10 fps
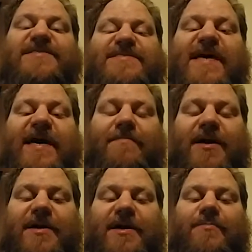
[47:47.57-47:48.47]
saying
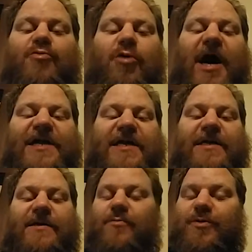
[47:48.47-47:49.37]
my name,
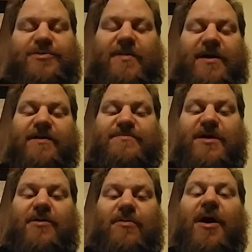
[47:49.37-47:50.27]
Rodney, which my name's
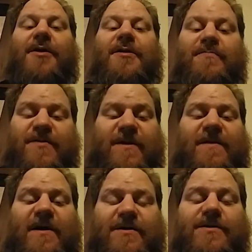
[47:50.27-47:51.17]
not Rodney, but they
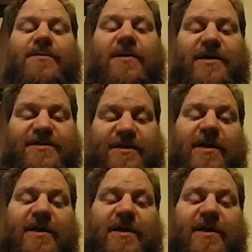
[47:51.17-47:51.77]
like utilizing